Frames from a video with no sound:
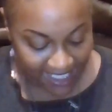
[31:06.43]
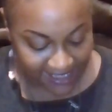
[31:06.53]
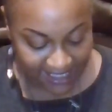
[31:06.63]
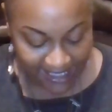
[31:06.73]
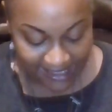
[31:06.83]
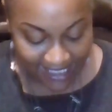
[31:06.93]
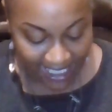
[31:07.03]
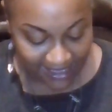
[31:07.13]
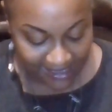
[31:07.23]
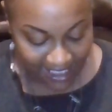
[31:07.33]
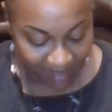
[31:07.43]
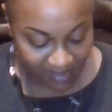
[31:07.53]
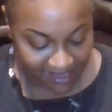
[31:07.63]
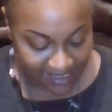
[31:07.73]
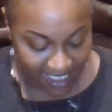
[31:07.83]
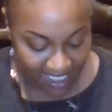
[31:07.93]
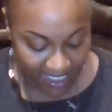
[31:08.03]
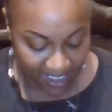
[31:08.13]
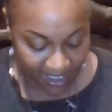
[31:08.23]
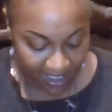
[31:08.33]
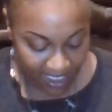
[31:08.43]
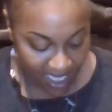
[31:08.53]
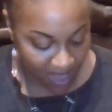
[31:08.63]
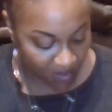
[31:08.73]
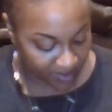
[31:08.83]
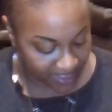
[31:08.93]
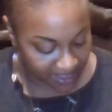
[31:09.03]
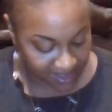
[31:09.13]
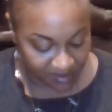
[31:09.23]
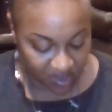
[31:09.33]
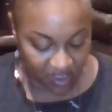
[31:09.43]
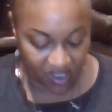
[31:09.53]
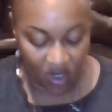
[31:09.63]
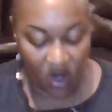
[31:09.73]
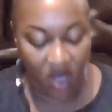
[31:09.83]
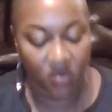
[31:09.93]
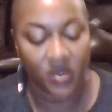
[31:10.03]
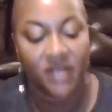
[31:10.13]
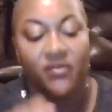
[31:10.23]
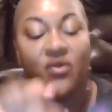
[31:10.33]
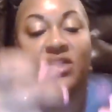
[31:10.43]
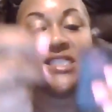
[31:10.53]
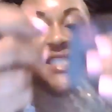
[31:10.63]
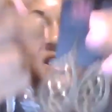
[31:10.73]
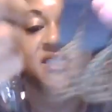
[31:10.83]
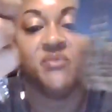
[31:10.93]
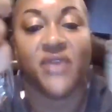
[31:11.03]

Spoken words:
is the exact same design, with the exception that the hardware, of course, is